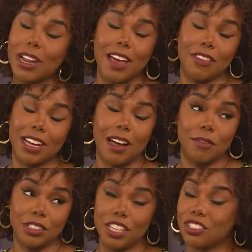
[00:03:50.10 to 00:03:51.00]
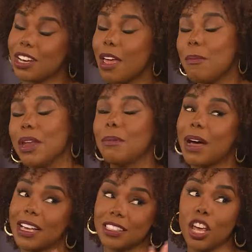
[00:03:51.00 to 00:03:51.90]
want to have that conversation and
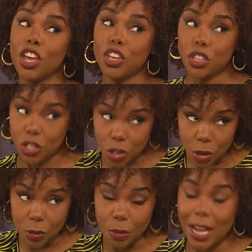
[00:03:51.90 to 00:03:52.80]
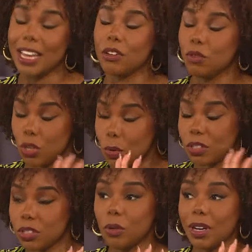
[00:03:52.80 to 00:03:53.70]
minimize you and
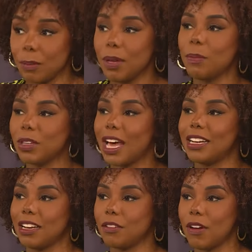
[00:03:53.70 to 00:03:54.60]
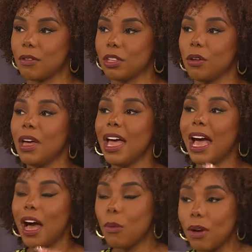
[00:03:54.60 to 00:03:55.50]
your story and people that identify with you.
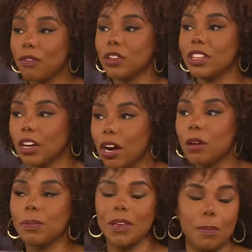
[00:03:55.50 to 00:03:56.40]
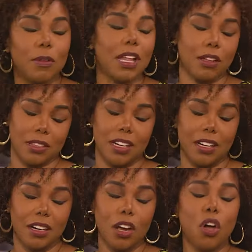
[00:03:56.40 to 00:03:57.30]
However, there are people out
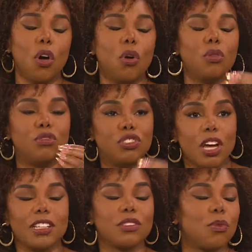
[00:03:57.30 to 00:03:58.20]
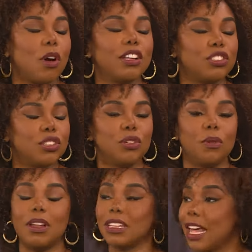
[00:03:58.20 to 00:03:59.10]
there who just want
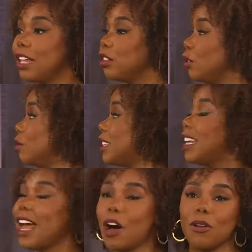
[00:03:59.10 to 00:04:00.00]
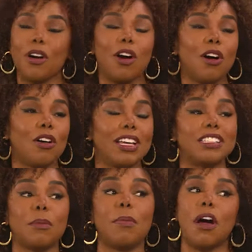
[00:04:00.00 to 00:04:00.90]
to let loose, and alcohol
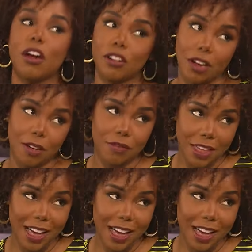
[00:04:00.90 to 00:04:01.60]
is a part of